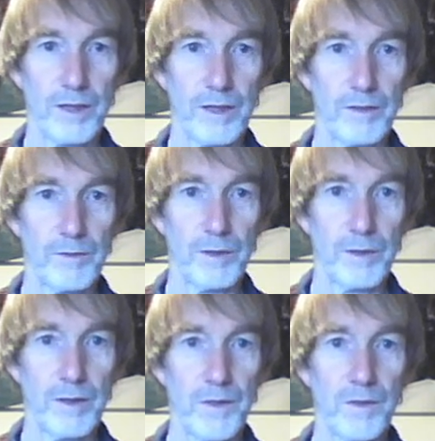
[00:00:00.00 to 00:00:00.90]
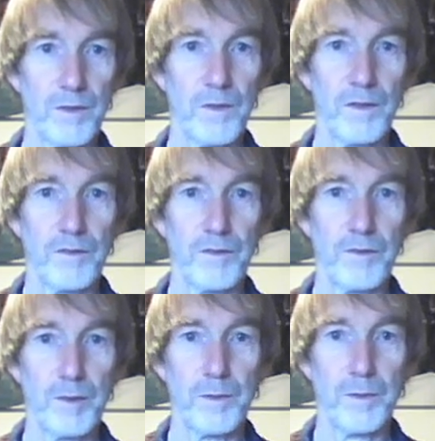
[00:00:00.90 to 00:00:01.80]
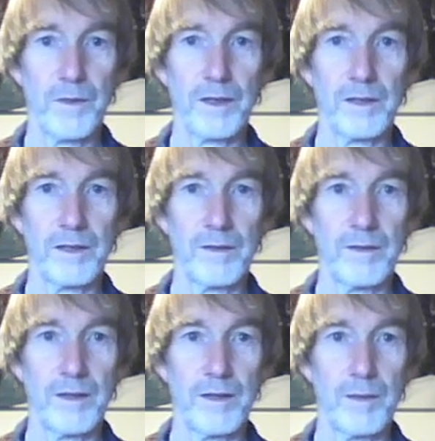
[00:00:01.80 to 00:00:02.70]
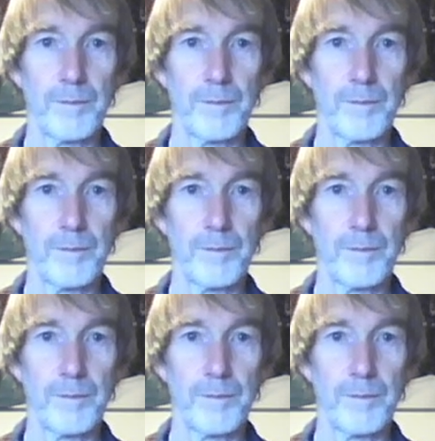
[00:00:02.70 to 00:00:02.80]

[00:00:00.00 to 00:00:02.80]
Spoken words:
The 66 feet per second, yeah,